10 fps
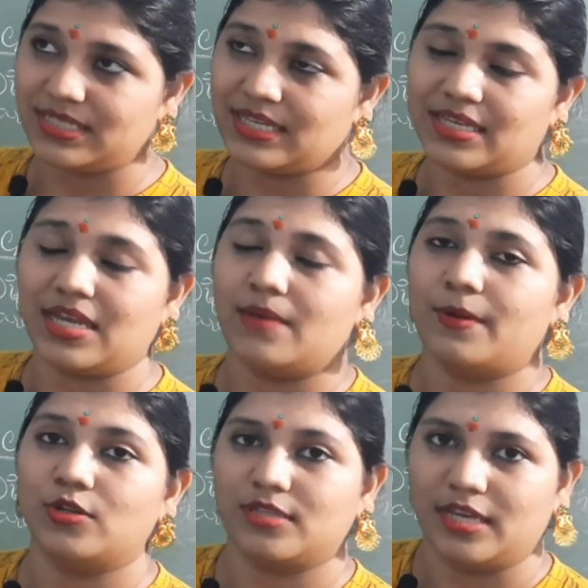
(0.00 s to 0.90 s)
thinking
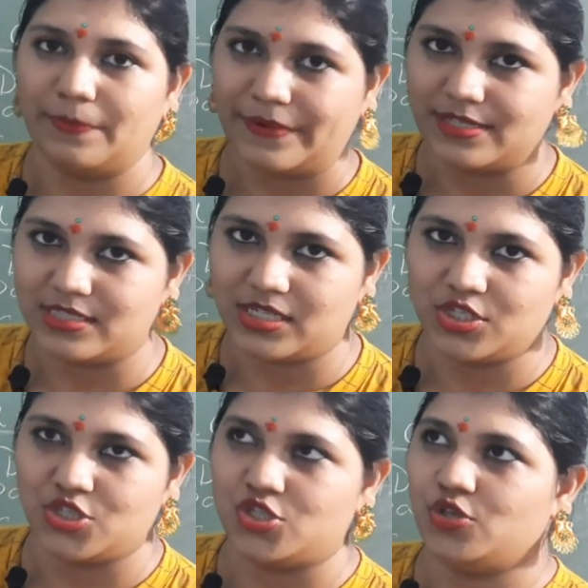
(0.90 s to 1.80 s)
about their
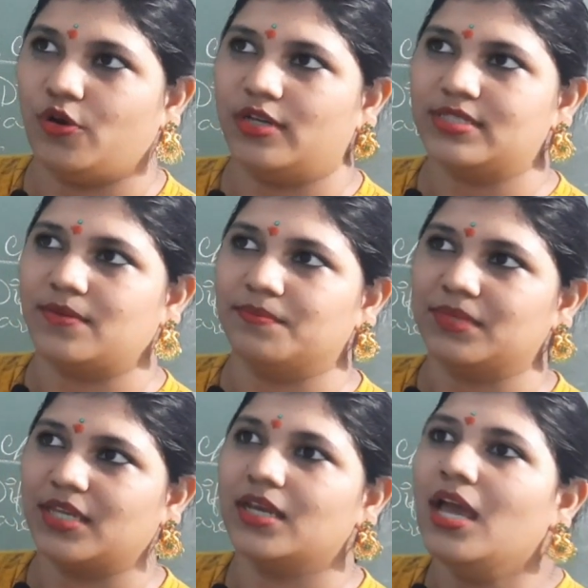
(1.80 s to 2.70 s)
prestige issue or
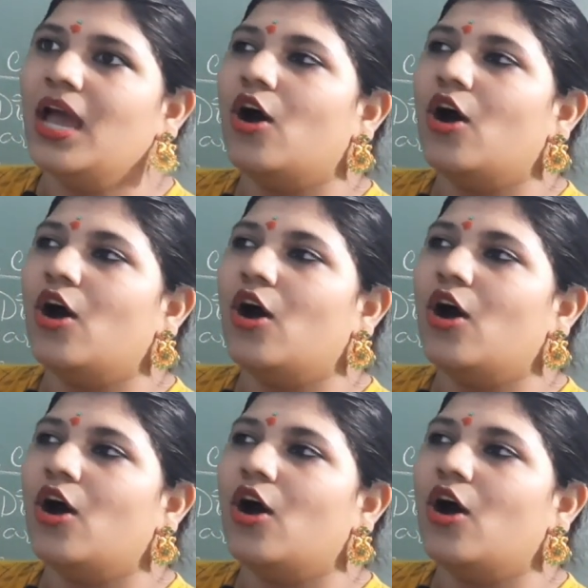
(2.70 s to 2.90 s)
something,